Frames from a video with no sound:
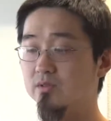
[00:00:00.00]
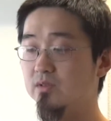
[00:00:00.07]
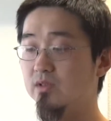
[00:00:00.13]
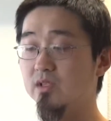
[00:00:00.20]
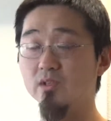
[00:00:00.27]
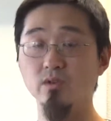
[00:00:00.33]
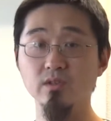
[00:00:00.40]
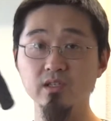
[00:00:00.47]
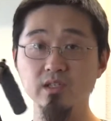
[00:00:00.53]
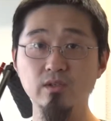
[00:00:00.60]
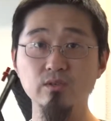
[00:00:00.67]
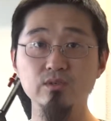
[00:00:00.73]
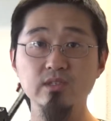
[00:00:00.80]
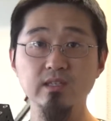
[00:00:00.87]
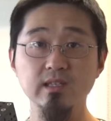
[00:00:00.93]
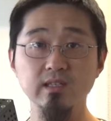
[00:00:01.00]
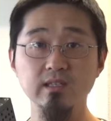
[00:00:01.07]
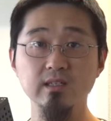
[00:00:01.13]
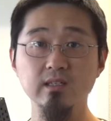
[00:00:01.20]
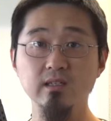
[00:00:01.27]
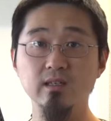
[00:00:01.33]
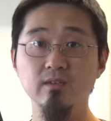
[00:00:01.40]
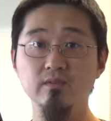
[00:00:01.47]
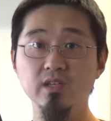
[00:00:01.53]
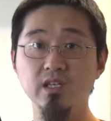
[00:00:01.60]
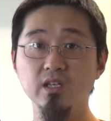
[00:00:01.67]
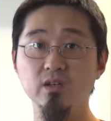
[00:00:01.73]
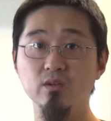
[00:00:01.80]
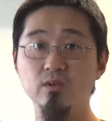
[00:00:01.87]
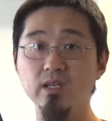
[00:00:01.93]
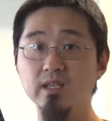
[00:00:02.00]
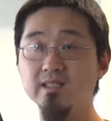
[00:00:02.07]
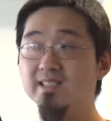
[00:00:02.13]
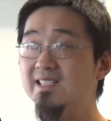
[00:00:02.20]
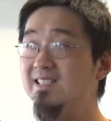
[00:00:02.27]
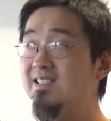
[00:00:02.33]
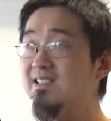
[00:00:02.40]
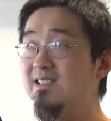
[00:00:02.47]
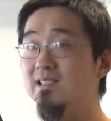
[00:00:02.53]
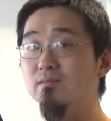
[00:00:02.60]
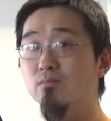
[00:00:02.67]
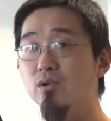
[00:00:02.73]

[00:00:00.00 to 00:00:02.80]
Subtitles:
You can only use it in video ETC